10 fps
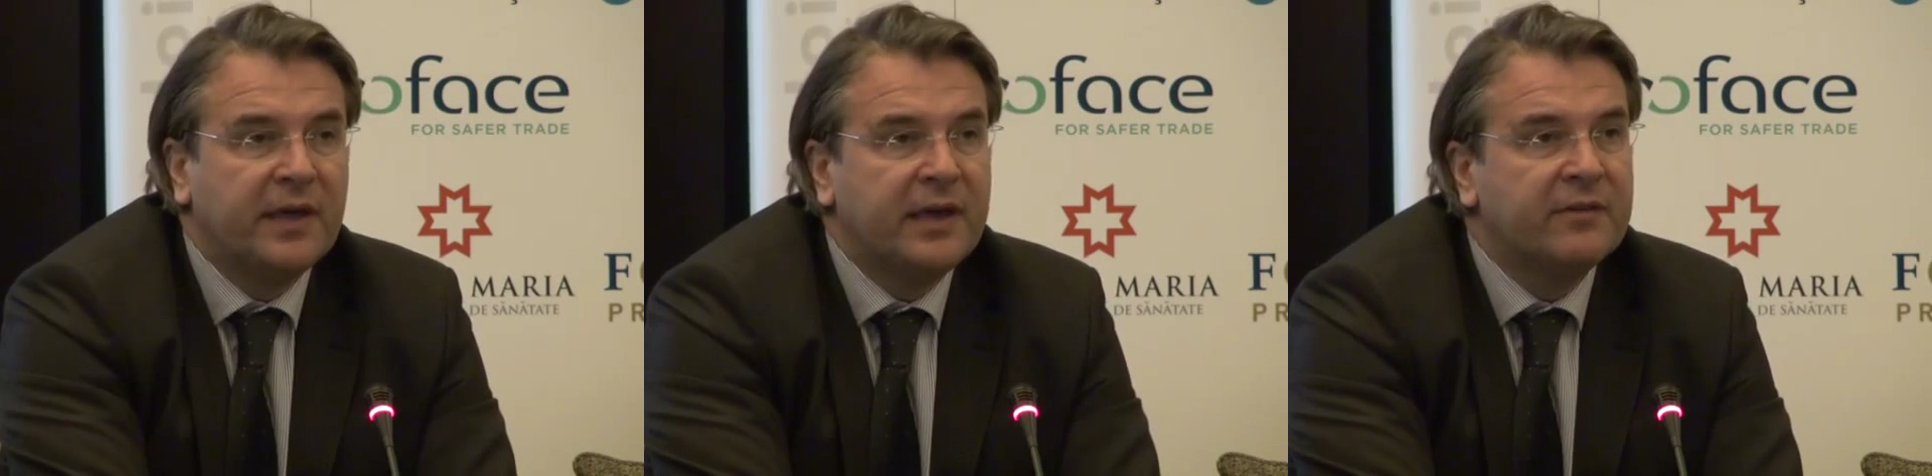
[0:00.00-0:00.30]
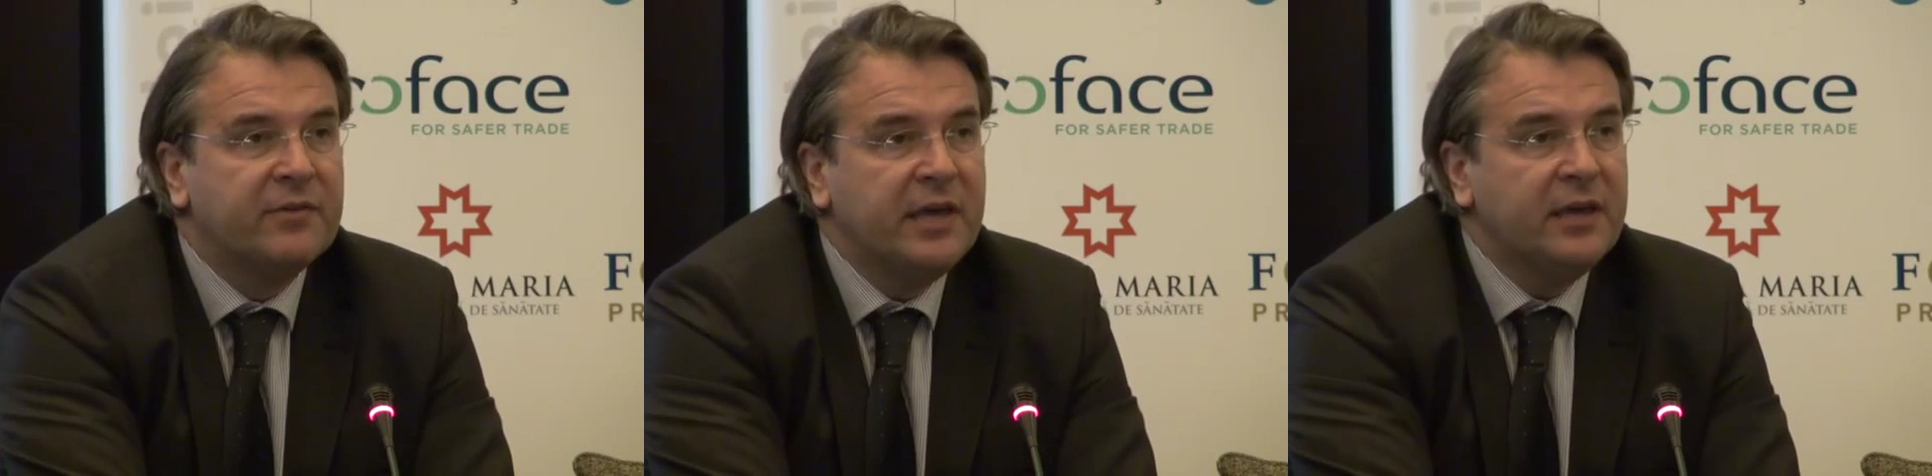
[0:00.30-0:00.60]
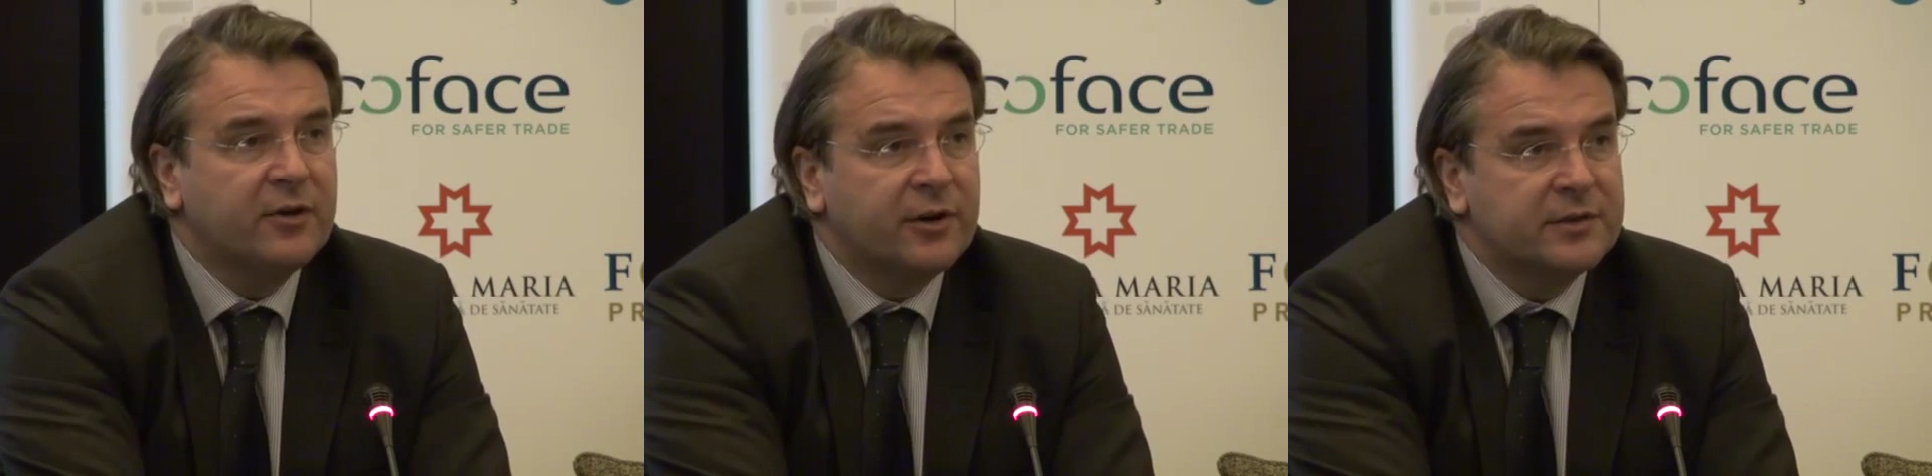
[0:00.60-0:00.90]
they have
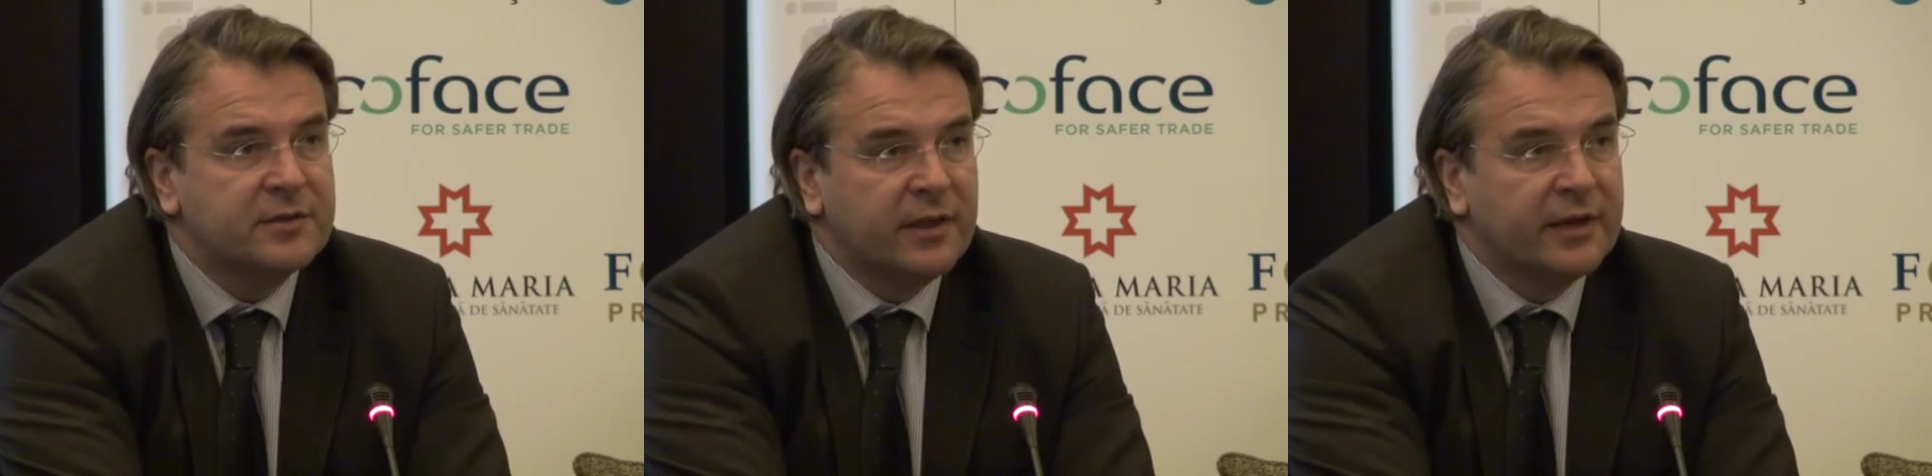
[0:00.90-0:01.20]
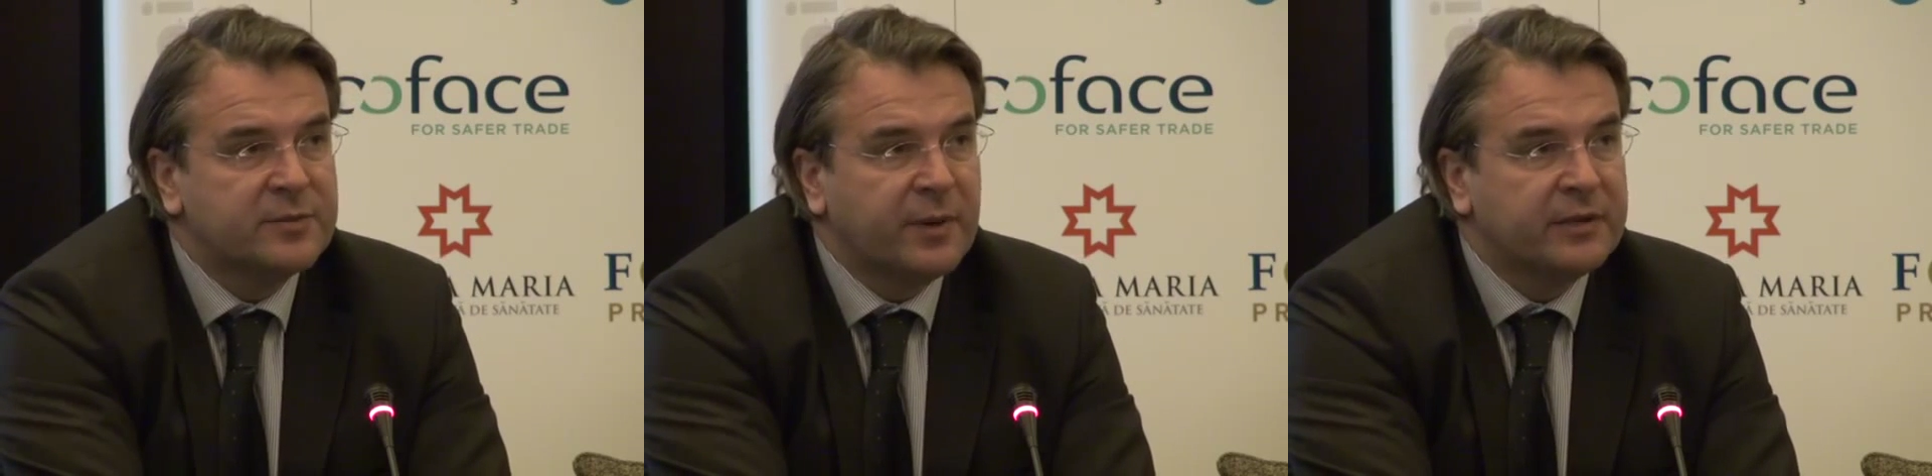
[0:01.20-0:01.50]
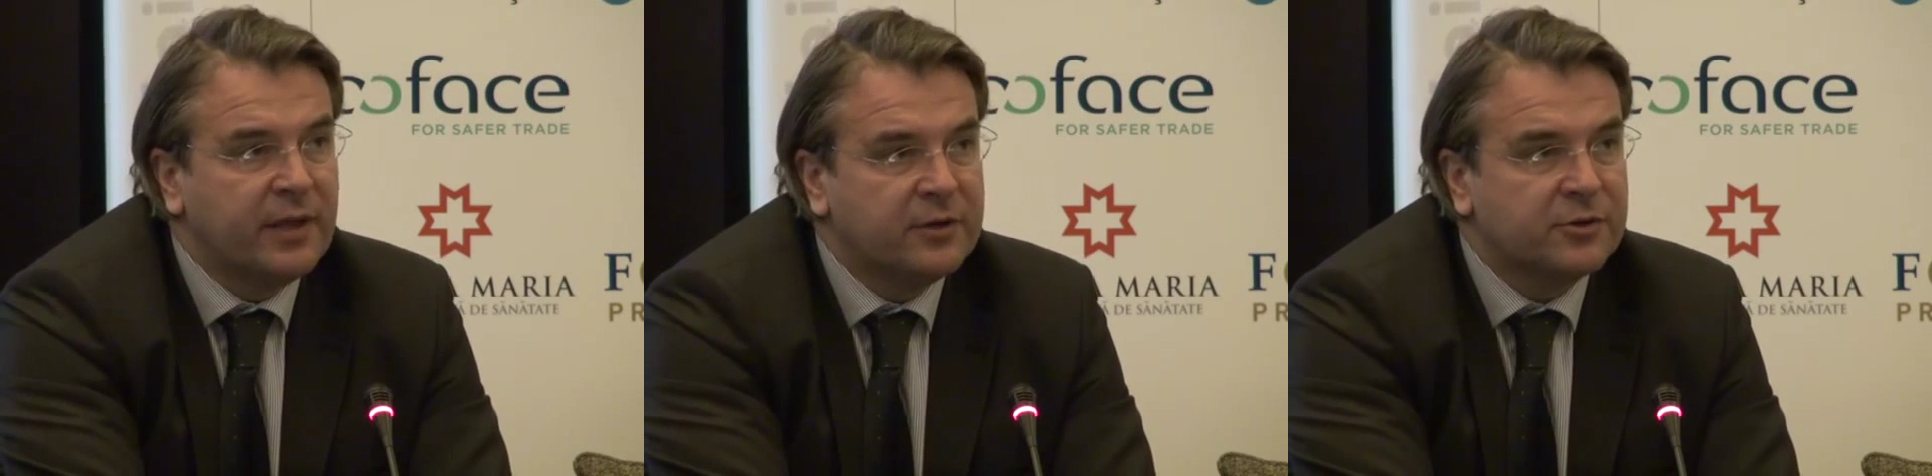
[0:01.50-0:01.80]
increased the
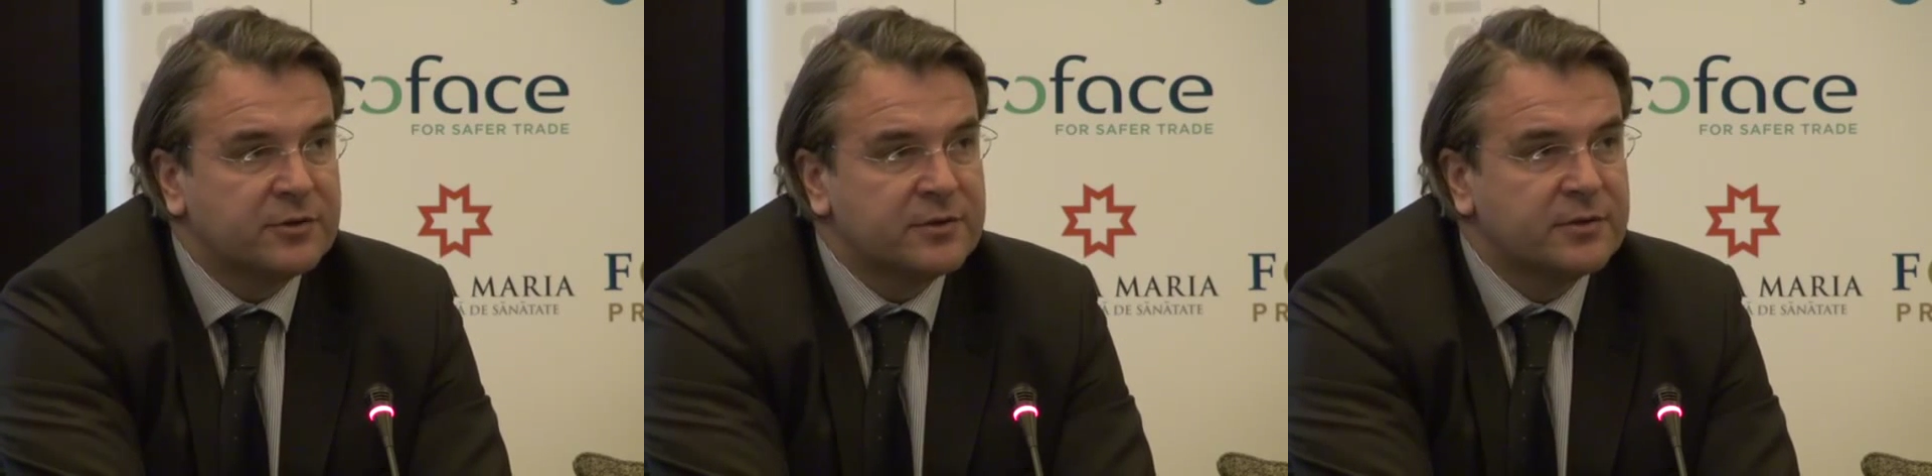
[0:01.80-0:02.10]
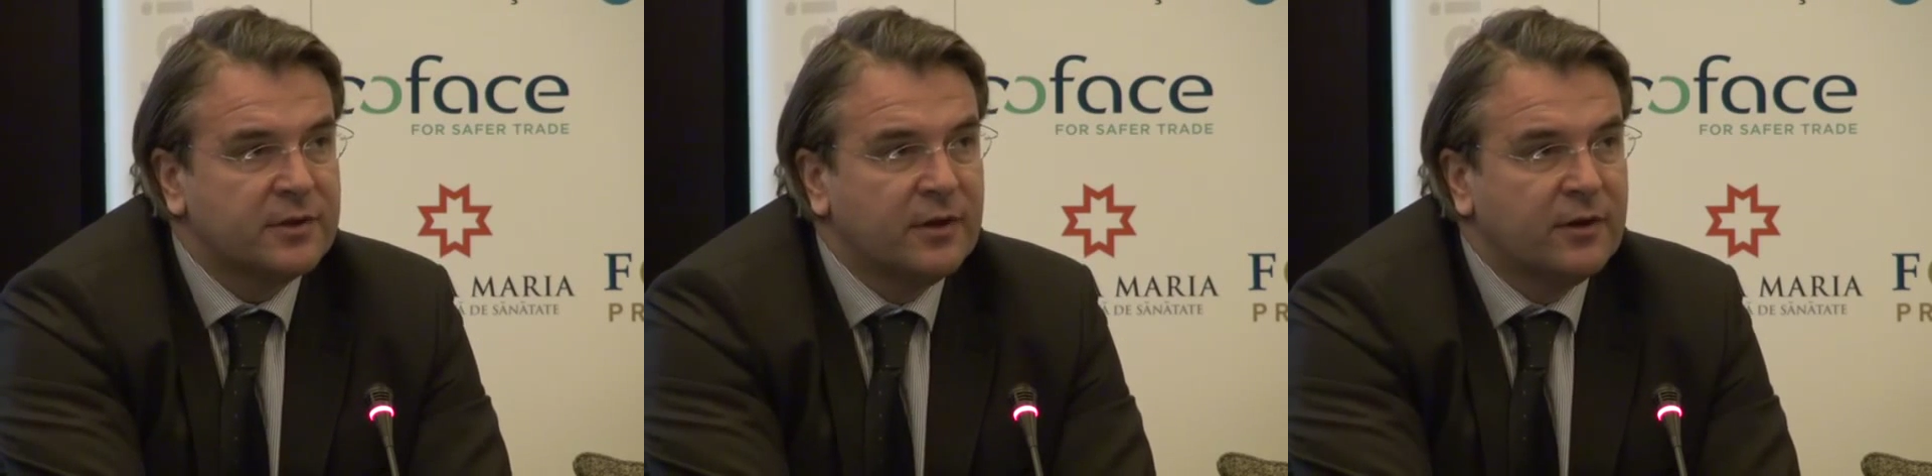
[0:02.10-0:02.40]
expectations